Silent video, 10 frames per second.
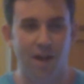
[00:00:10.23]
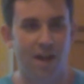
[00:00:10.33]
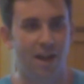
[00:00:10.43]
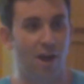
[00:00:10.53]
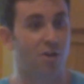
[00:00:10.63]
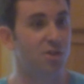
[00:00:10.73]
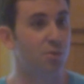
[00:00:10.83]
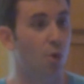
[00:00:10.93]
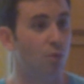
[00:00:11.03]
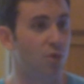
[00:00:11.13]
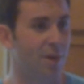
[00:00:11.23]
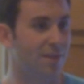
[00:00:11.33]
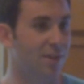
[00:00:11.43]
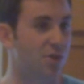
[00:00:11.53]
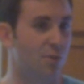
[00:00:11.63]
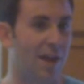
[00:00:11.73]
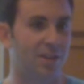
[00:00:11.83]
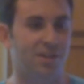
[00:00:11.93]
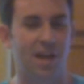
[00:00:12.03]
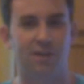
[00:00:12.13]
And I also don't do anything
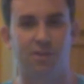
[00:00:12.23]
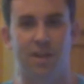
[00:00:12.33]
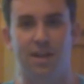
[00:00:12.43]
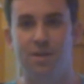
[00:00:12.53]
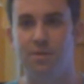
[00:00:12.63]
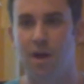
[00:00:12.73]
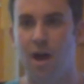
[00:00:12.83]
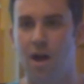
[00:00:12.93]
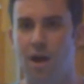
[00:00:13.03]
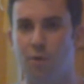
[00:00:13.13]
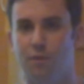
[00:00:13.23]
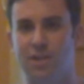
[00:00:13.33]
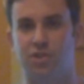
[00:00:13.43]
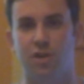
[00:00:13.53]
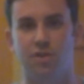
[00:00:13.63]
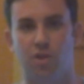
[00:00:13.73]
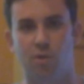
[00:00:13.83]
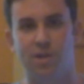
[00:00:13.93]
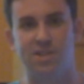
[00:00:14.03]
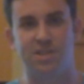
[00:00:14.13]
directly tech related. I own a restaurant on the
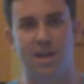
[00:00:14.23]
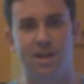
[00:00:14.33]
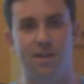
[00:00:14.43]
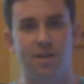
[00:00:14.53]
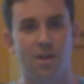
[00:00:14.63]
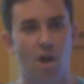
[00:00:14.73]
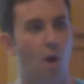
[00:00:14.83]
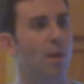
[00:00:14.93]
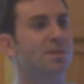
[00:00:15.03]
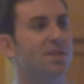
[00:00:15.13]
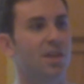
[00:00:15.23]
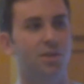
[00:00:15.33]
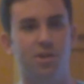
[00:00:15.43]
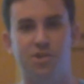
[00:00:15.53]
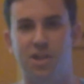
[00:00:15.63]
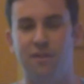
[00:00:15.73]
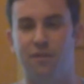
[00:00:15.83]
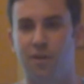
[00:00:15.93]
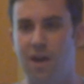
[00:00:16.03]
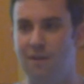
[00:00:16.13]
Lower East Side. Oh, and I want to say thank you to Jay
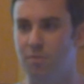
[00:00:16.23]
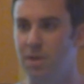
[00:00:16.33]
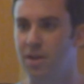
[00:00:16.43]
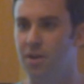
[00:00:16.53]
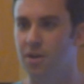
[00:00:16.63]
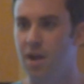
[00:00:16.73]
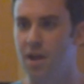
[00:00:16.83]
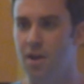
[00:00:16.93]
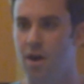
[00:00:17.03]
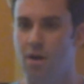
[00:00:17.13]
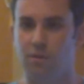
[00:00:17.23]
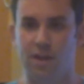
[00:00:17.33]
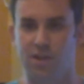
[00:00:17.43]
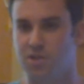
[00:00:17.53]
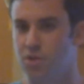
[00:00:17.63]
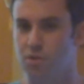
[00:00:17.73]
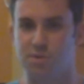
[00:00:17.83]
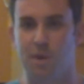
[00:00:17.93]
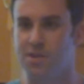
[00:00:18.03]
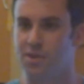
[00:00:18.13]
for having me here and letting us
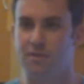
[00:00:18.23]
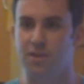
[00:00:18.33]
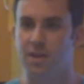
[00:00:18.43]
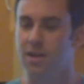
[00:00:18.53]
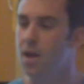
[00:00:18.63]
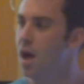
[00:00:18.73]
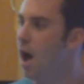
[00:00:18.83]
sponsor everything.